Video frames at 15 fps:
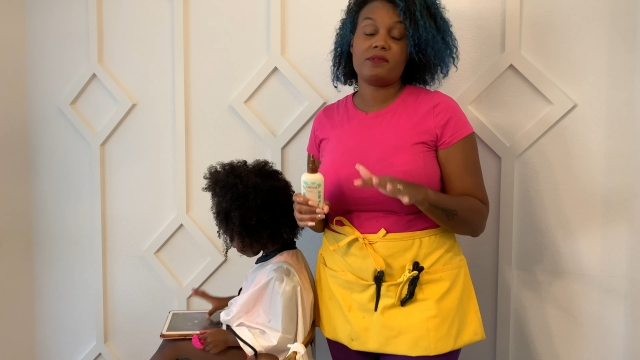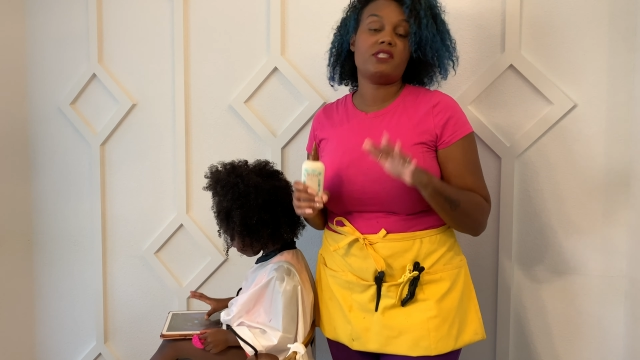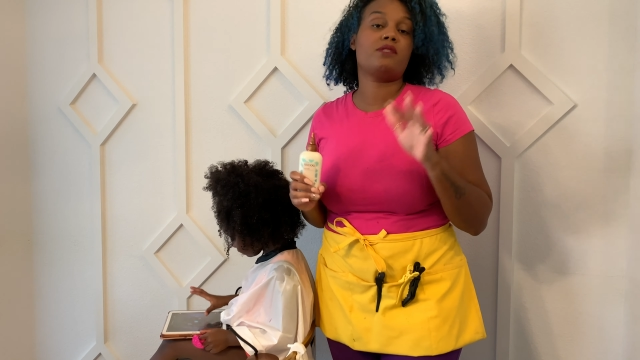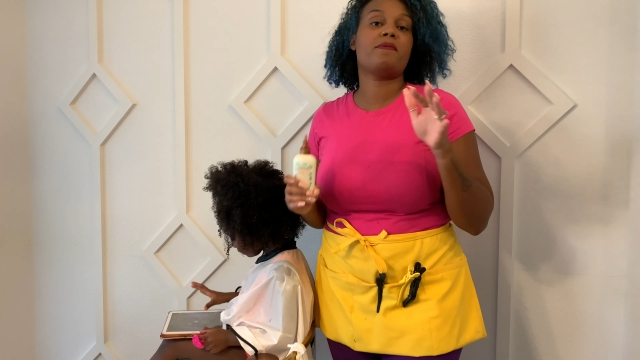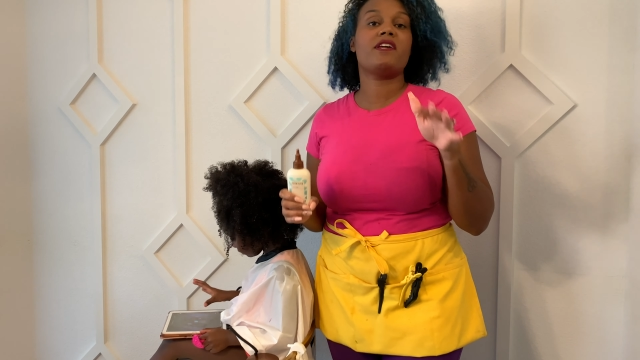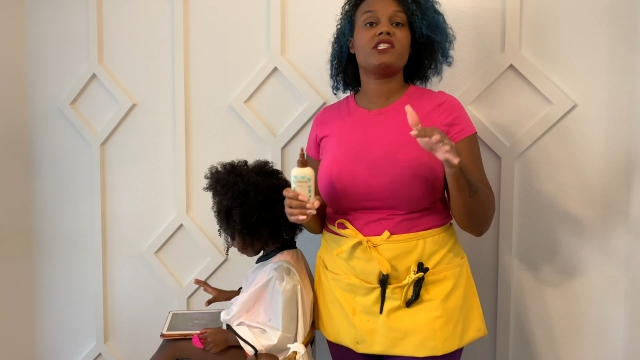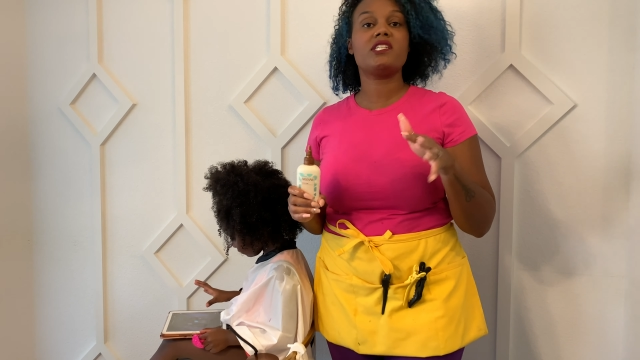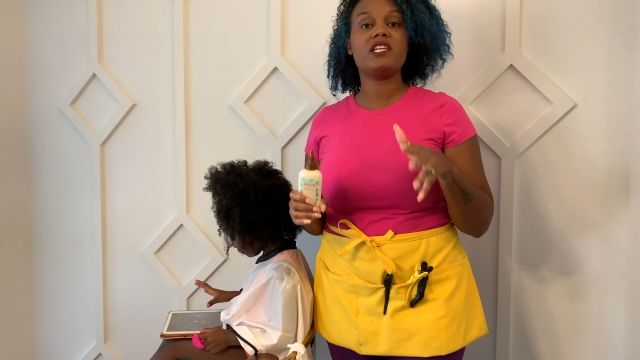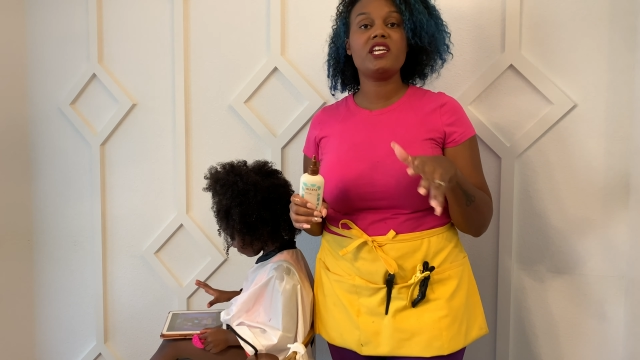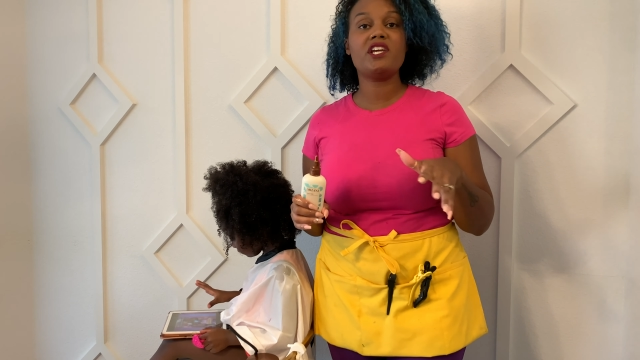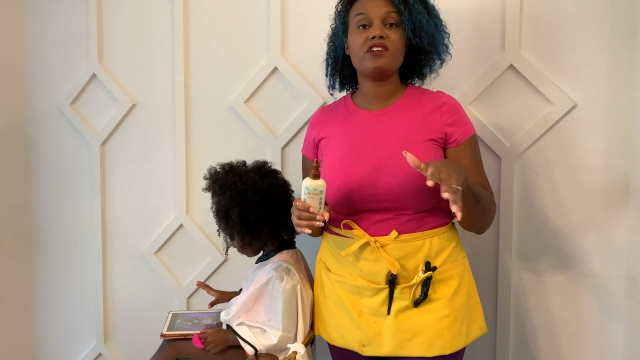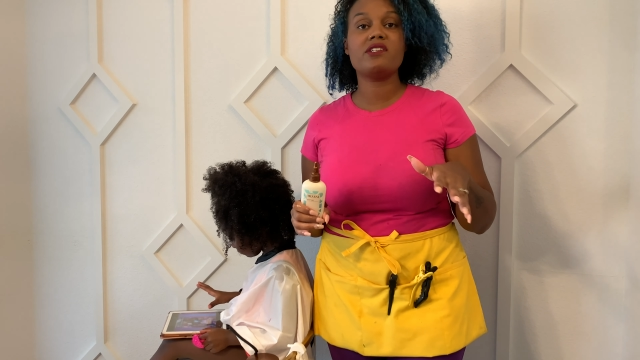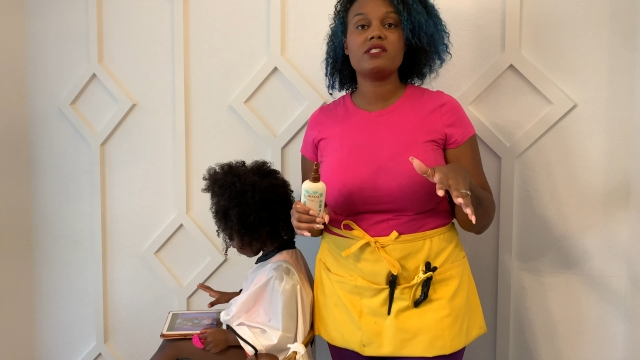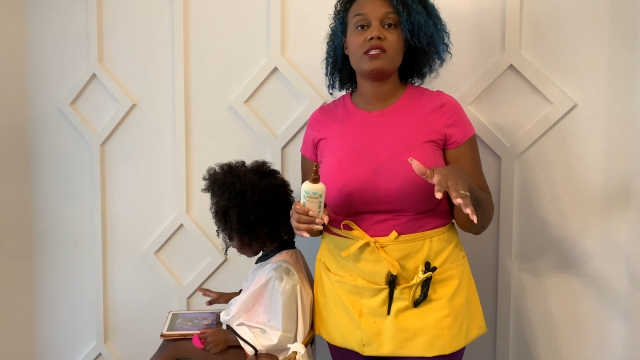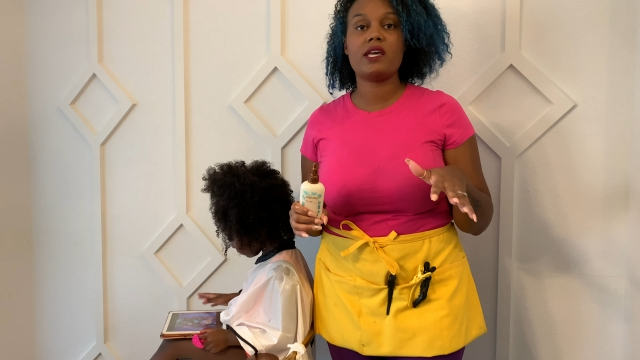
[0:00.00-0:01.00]
Especially
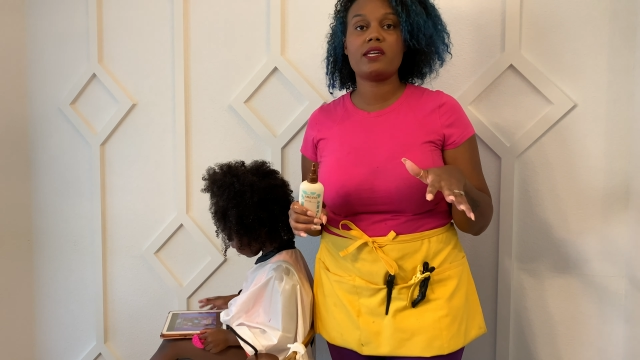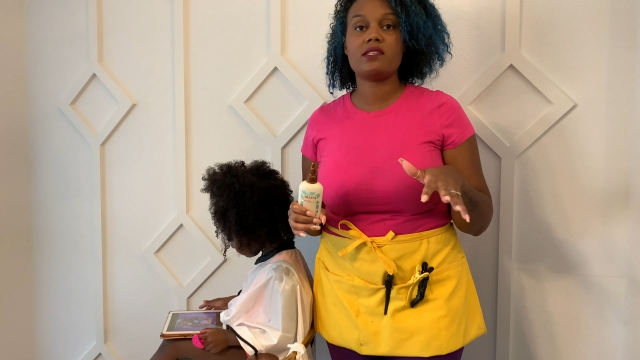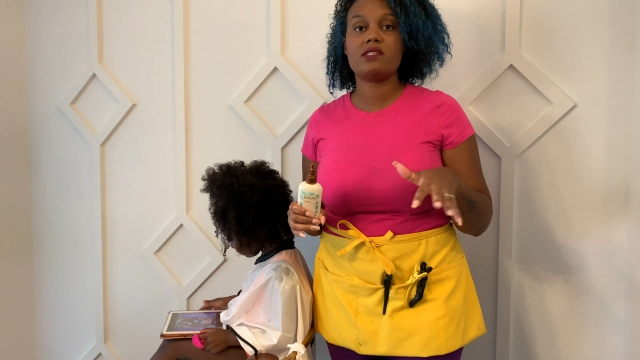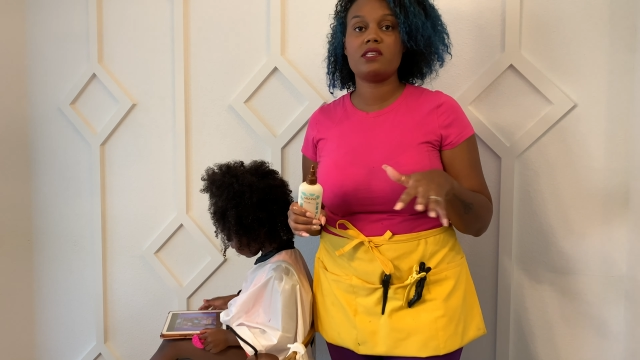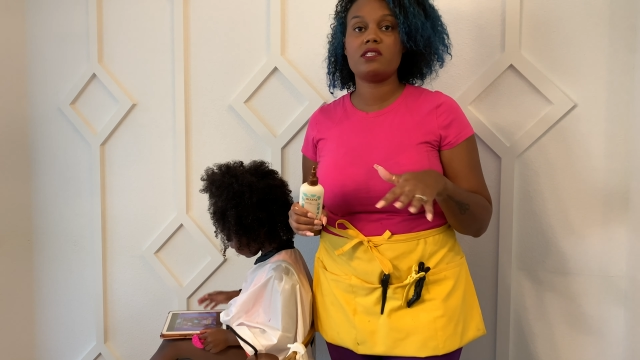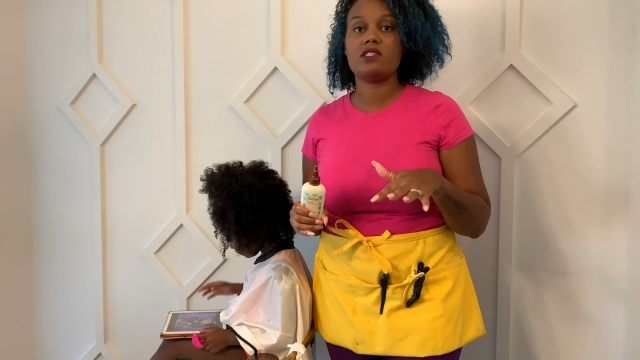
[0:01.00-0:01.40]
here in Texas,